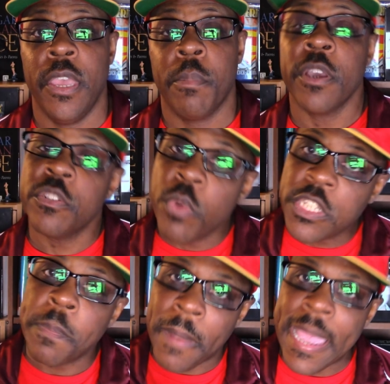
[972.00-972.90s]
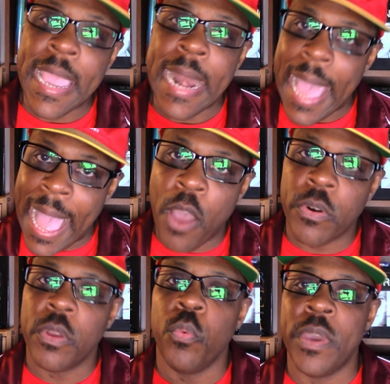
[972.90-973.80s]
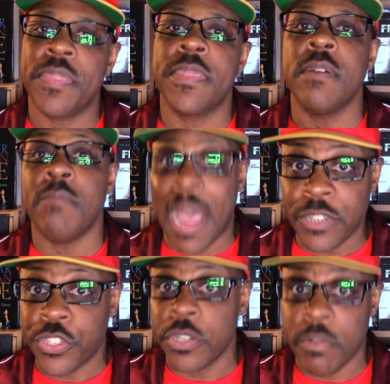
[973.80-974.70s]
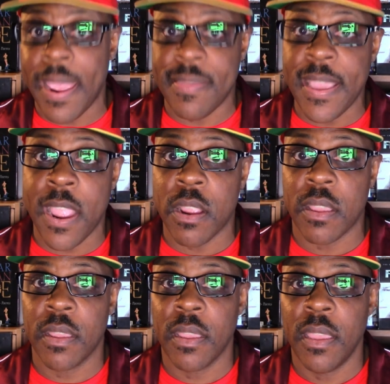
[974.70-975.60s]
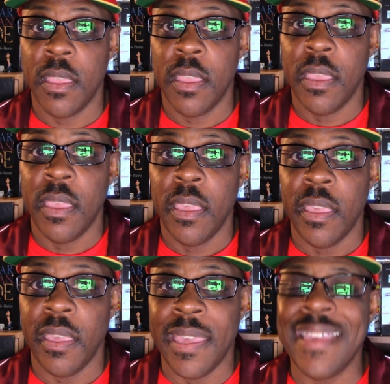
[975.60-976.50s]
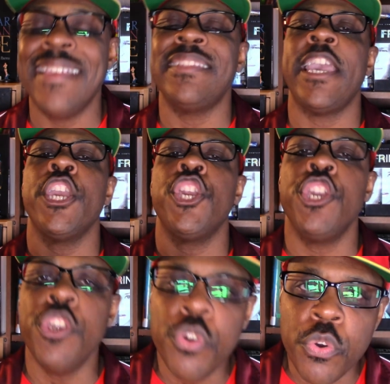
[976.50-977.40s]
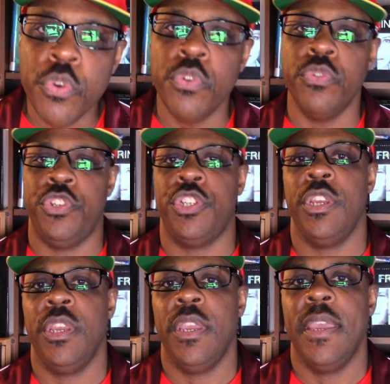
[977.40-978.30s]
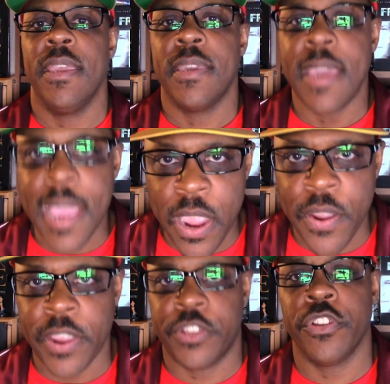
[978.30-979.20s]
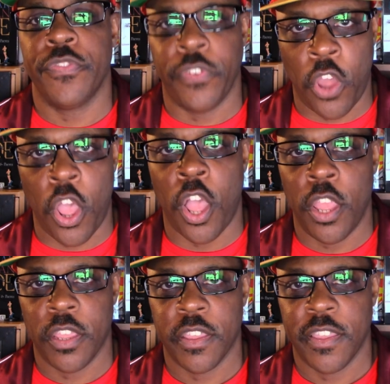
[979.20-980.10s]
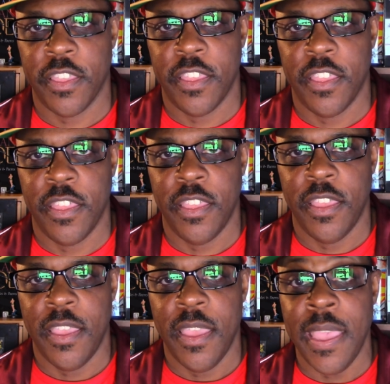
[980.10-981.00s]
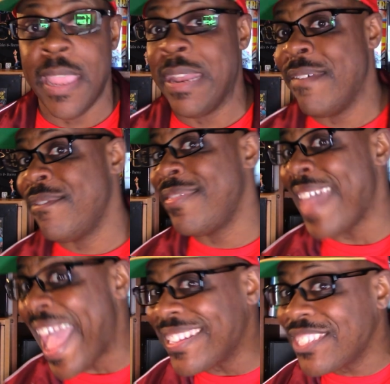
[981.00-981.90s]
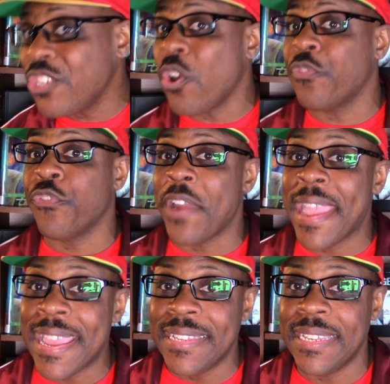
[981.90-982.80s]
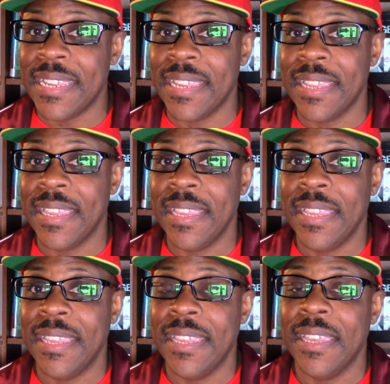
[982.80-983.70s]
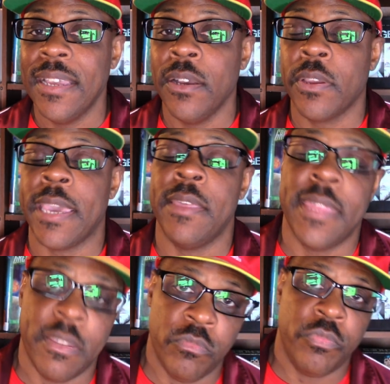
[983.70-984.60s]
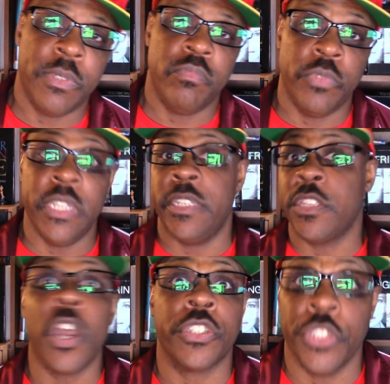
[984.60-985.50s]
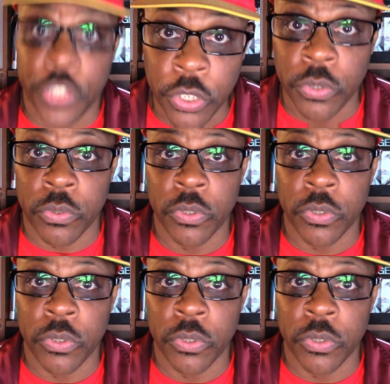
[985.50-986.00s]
because what's playing out with the monster right there is a huge character flaw. And if that's your friend, okay, then we, we need to talk to you